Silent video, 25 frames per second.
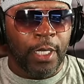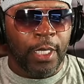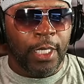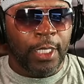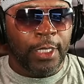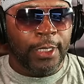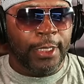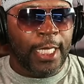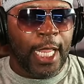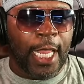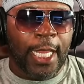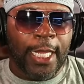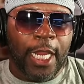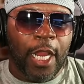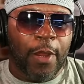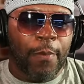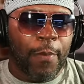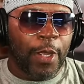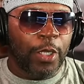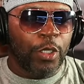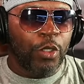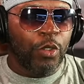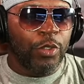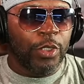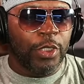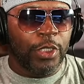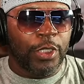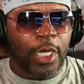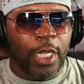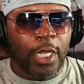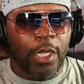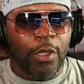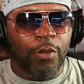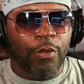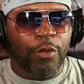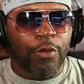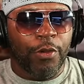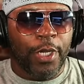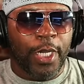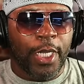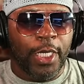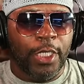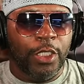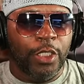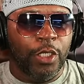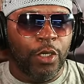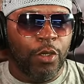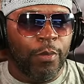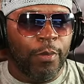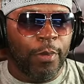Same camera I used today on Greg's
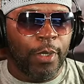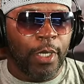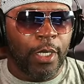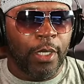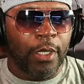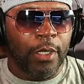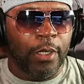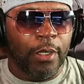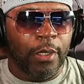show, man.